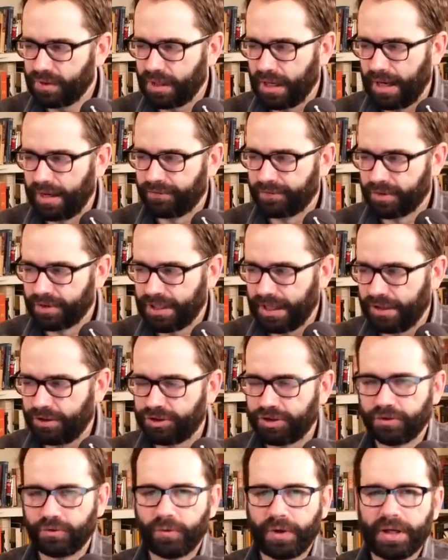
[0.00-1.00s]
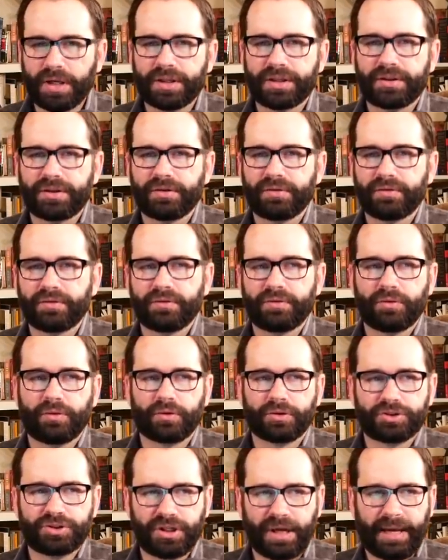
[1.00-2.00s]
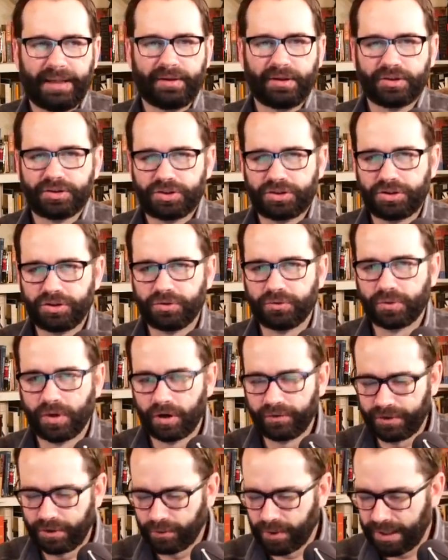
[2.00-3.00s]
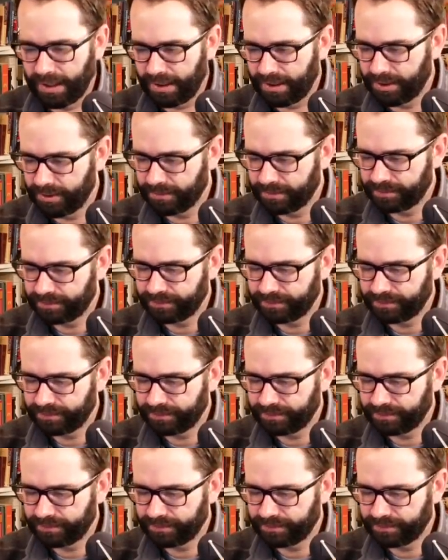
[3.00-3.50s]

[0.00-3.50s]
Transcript: confrontation with or challenge to Roe v. Wade.